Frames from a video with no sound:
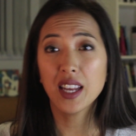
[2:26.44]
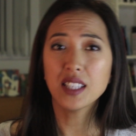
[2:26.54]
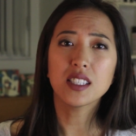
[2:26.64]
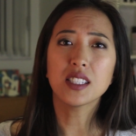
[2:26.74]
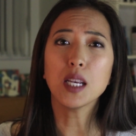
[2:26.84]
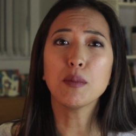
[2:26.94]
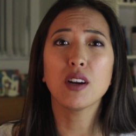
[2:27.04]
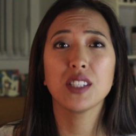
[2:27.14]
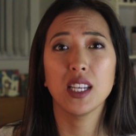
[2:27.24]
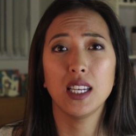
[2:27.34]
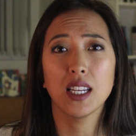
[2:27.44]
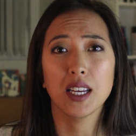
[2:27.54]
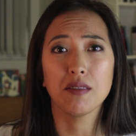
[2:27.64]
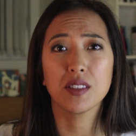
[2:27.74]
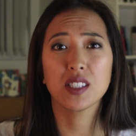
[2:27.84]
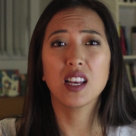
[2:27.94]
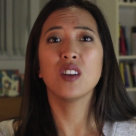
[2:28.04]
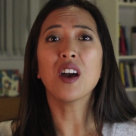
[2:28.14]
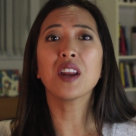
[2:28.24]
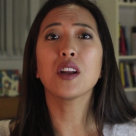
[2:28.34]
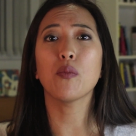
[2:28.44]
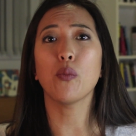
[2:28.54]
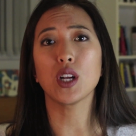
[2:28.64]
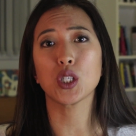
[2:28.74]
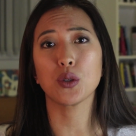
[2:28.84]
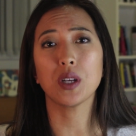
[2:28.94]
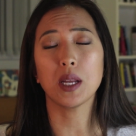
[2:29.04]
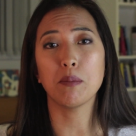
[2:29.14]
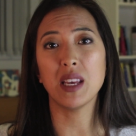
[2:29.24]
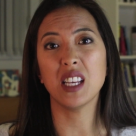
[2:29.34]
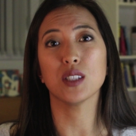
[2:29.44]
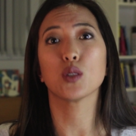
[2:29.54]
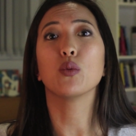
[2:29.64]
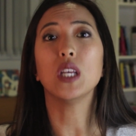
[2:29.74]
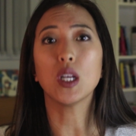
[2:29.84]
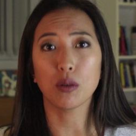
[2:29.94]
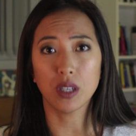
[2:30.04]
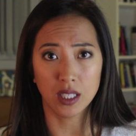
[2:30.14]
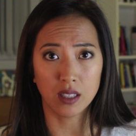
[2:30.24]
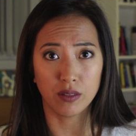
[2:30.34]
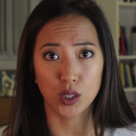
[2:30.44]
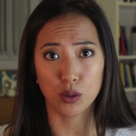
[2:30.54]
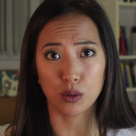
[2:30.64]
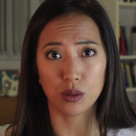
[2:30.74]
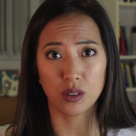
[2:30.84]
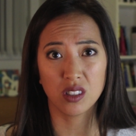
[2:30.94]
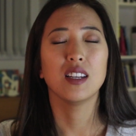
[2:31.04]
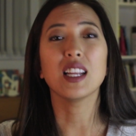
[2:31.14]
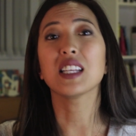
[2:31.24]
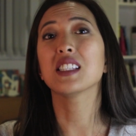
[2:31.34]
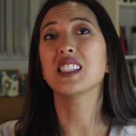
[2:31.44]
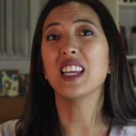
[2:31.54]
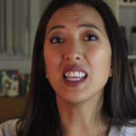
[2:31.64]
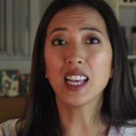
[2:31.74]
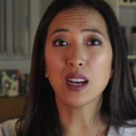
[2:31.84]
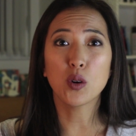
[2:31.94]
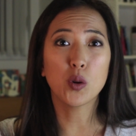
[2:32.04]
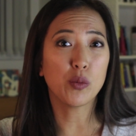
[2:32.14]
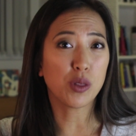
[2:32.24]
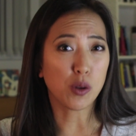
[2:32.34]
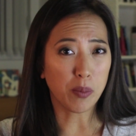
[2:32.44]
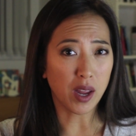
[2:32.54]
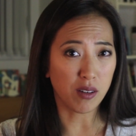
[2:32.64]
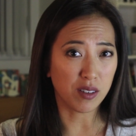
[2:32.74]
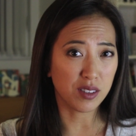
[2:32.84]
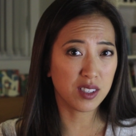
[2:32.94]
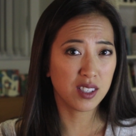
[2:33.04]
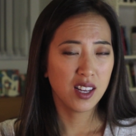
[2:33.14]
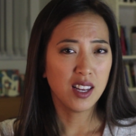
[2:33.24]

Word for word: And it's the same in our daily lives. Not enough pressure can make us weaker individuals. Like staying at home with your parents.